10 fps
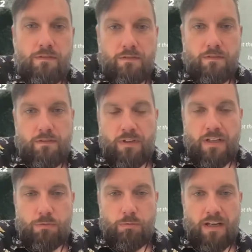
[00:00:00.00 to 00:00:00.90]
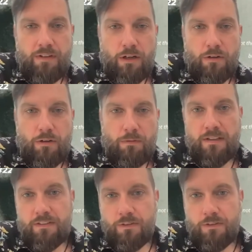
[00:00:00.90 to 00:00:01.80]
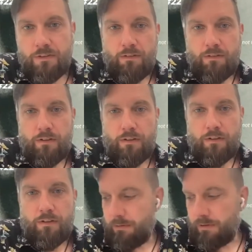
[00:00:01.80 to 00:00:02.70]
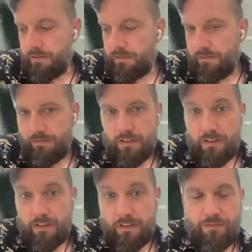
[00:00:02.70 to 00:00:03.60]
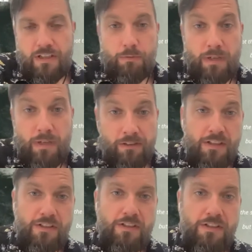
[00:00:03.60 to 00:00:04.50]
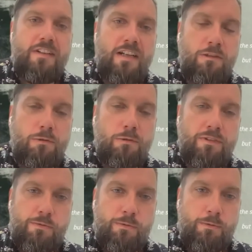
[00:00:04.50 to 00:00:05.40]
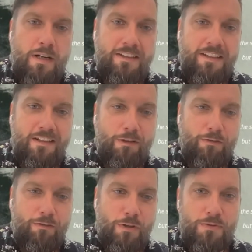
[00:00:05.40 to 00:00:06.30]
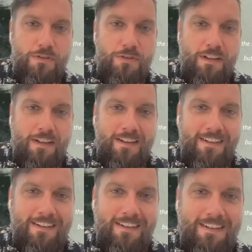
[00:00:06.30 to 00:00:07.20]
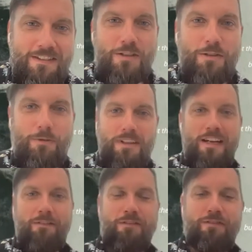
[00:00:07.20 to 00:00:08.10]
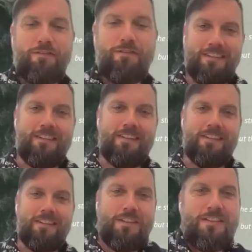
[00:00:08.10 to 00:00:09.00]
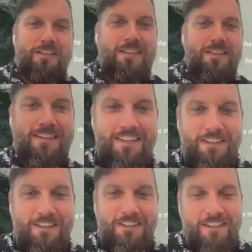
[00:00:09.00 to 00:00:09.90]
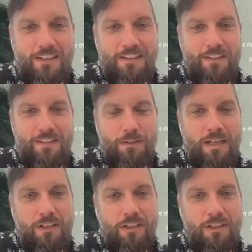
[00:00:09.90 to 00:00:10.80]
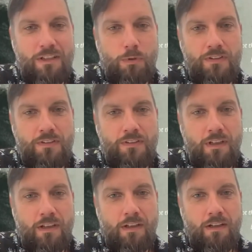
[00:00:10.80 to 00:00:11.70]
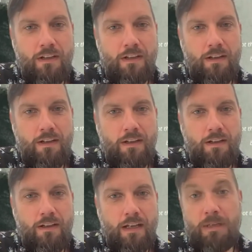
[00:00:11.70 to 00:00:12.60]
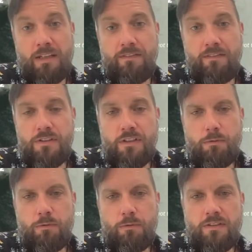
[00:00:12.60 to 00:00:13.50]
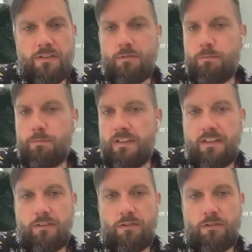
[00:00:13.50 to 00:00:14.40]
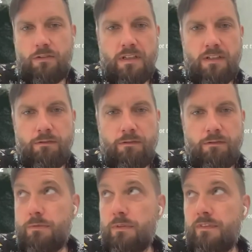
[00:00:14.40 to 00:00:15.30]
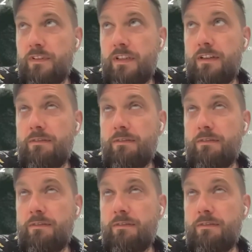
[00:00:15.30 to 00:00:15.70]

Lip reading: nowadays we have our pins, we have our face recognition algorithms running in our phones, securing everything in this little device that we have in our pockets. And I mean, there is no reason to believe that it should be otherwise with